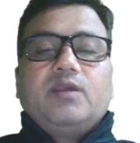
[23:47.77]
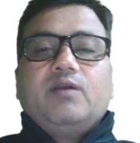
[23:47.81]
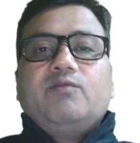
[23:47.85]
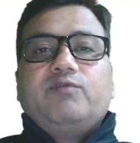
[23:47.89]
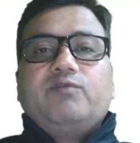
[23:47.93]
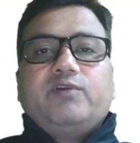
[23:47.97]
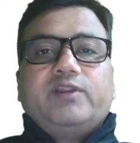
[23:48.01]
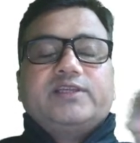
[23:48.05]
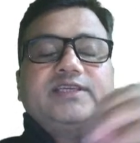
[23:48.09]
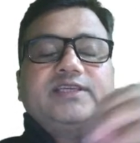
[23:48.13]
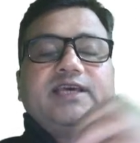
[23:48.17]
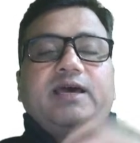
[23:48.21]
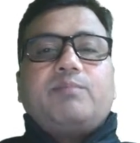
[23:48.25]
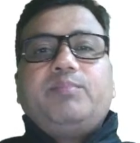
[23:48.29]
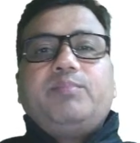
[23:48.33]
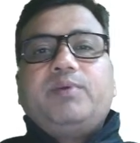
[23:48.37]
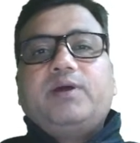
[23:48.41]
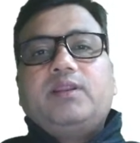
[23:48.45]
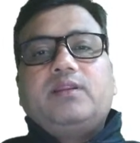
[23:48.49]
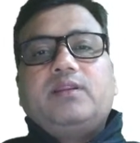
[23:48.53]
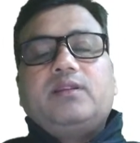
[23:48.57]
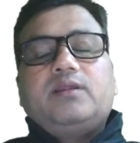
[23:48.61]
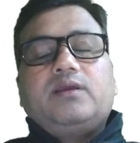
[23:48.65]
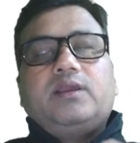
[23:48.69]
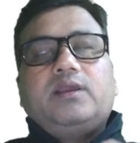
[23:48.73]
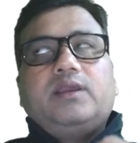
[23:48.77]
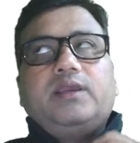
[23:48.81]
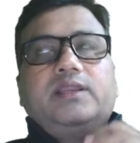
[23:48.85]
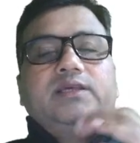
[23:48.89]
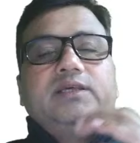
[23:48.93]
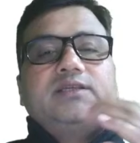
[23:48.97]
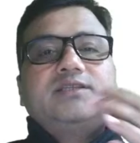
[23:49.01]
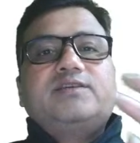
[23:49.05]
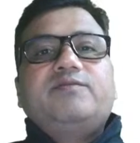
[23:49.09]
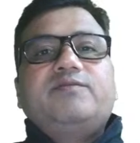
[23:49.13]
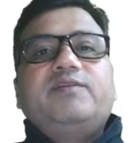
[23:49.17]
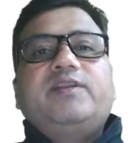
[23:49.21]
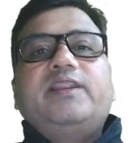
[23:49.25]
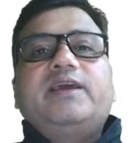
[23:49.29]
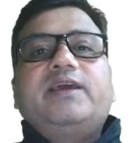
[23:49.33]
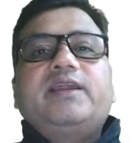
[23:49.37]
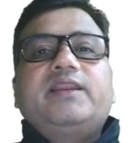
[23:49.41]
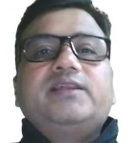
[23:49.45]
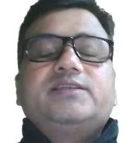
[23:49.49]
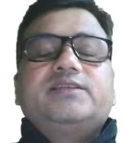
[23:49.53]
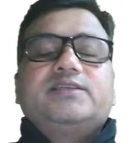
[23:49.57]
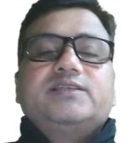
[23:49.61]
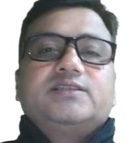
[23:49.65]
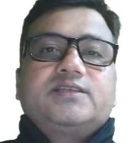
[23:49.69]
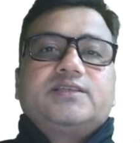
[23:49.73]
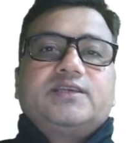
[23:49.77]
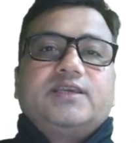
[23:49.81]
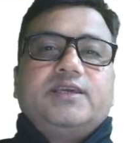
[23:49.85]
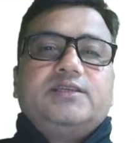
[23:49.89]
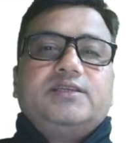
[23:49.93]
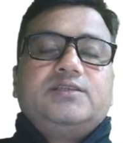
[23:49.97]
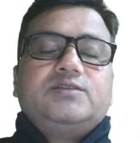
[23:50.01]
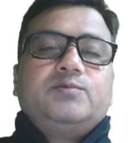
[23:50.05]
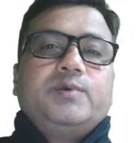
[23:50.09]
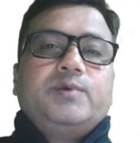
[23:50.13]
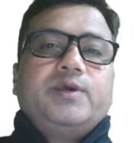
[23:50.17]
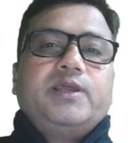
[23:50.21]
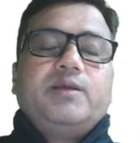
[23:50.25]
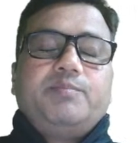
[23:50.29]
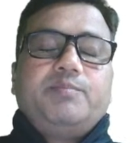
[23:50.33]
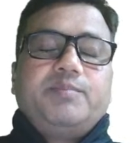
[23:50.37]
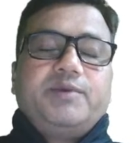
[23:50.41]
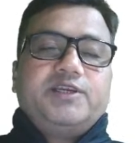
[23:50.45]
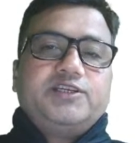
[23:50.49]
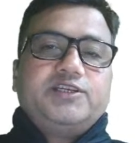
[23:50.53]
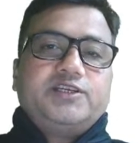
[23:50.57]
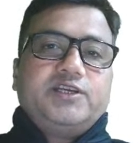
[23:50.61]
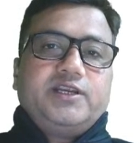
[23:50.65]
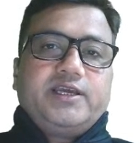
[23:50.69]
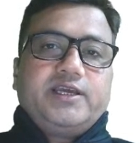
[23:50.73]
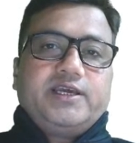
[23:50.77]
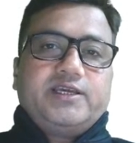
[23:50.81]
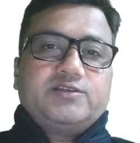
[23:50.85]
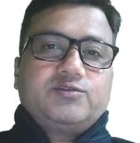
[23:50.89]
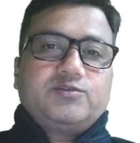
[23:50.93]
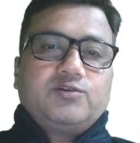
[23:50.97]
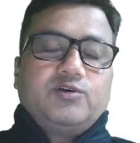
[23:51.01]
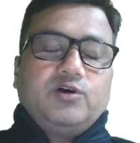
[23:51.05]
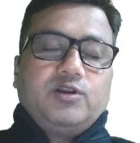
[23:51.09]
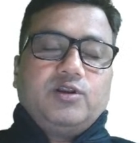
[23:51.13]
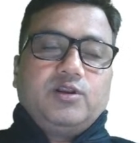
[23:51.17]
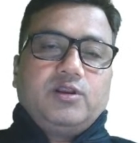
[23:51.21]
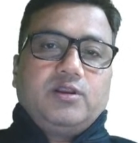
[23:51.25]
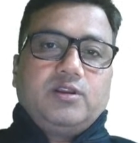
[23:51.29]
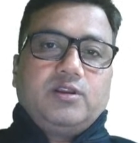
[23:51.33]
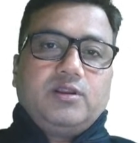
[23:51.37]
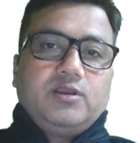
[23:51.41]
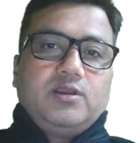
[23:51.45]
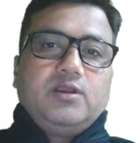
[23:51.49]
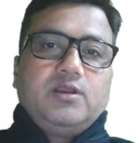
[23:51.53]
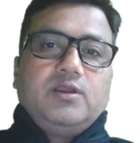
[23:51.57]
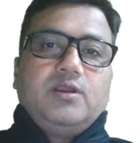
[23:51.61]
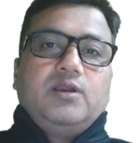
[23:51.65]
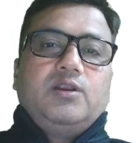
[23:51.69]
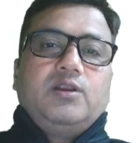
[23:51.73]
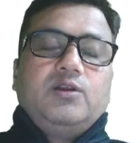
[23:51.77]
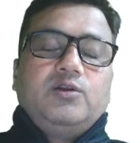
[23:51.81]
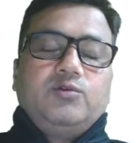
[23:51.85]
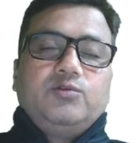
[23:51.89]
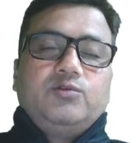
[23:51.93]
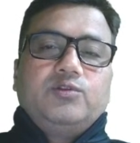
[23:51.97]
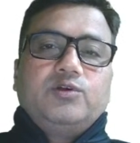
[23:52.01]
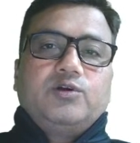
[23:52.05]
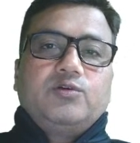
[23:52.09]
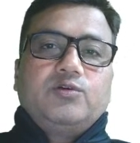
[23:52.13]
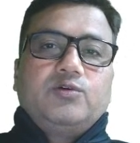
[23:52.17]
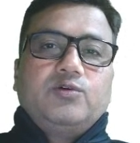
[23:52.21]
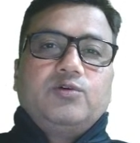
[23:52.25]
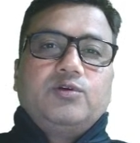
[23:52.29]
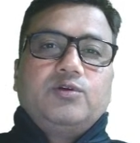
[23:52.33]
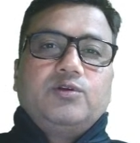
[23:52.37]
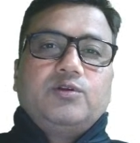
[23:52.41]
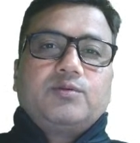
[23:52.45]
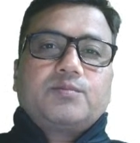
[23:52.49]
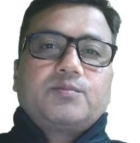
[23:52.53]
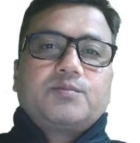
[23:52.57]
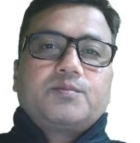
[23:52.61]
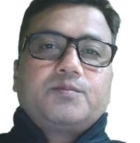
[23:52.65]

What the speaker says: For example, in a civil negligence case where a patient has gone to the court